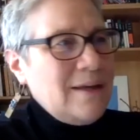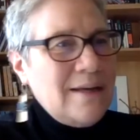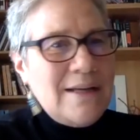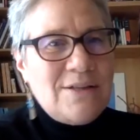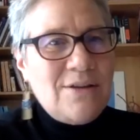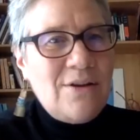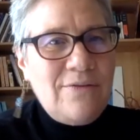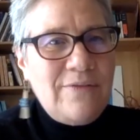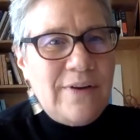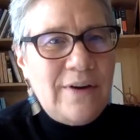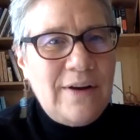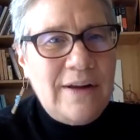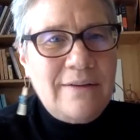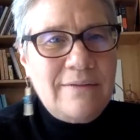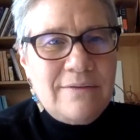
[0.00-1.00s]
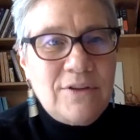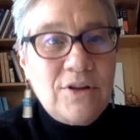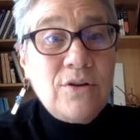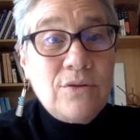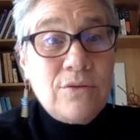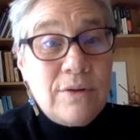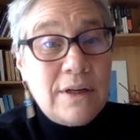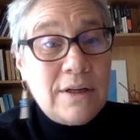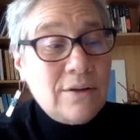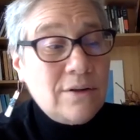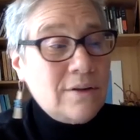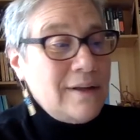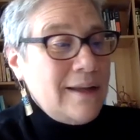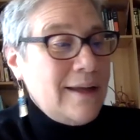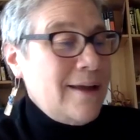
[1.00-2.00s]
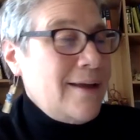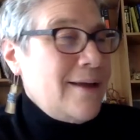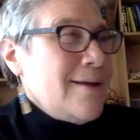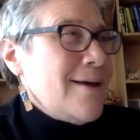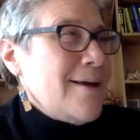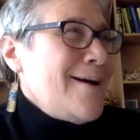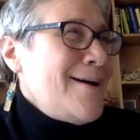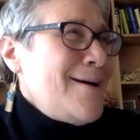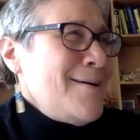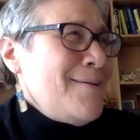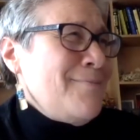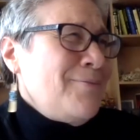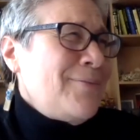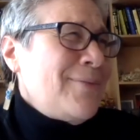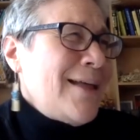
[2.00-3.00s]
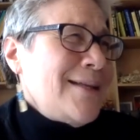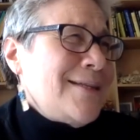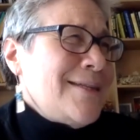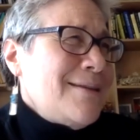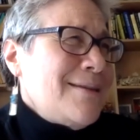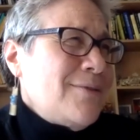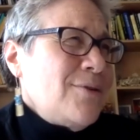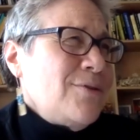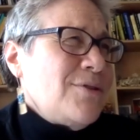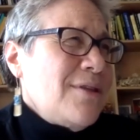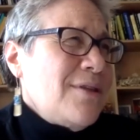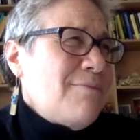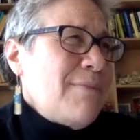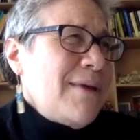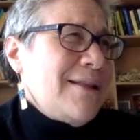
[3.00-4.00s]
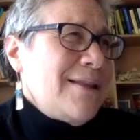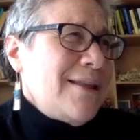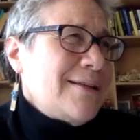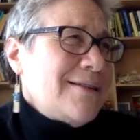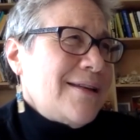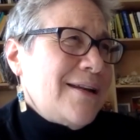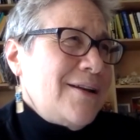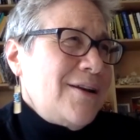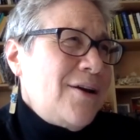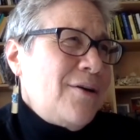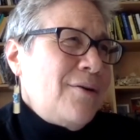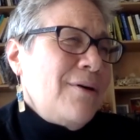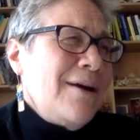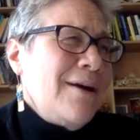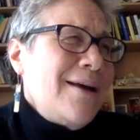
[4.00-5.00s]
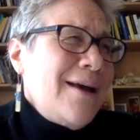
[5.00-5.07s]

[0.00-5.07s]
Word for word: it's all very new and early. Um, that's the, those are the main things that I know.